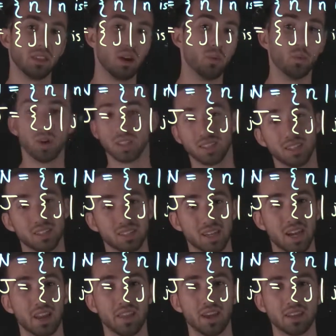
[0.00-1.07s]
that wasn't
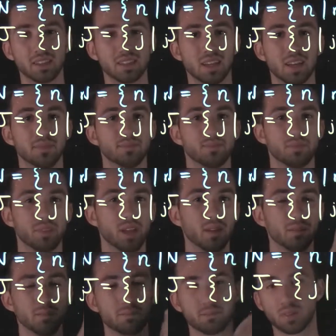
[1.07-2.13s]
inside of that set
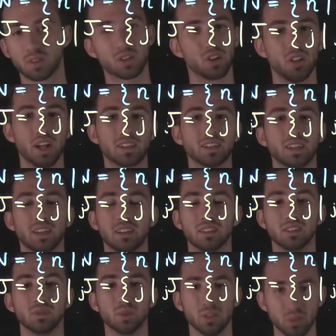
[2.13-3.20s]
and collecting it
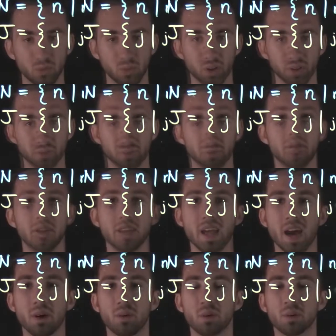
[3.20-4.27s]
into a new one. But
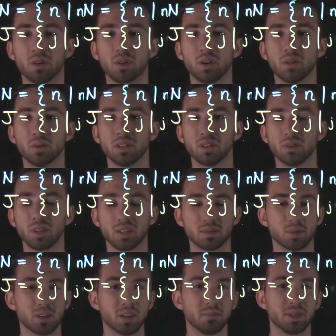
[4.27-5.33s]
now what we're going to be doing is
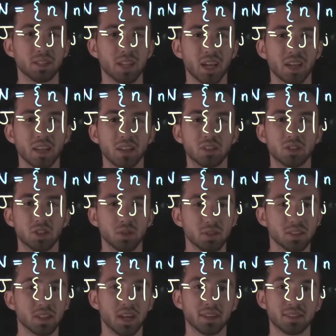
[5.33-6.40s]
we're going to be taking two
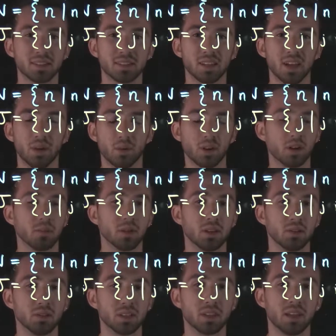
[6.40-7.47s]
sets, and we're going to be
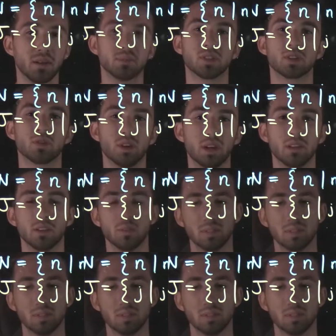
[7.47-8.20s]
using them to create a new